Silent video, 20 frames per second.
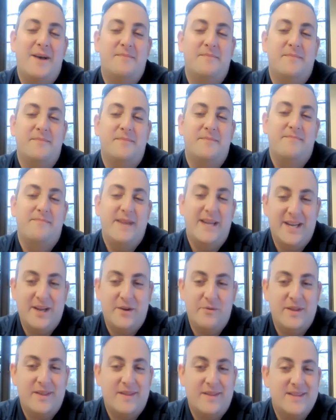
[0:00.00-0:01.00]

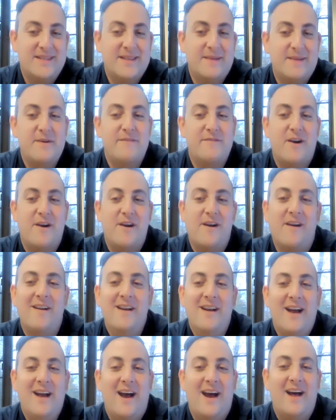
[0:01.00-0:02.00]
meeting with some of our
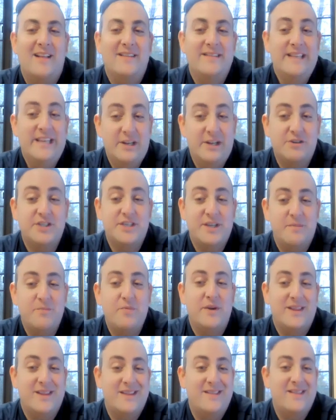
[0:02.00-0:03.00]
leadership
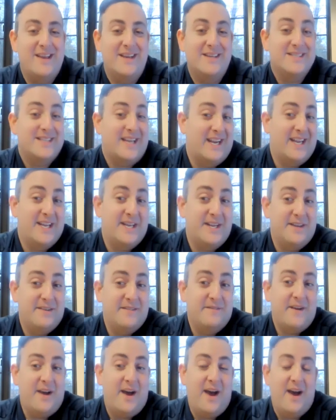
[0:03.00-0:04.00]
within the
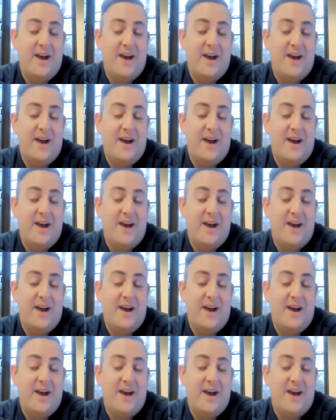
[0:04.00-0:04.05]
executive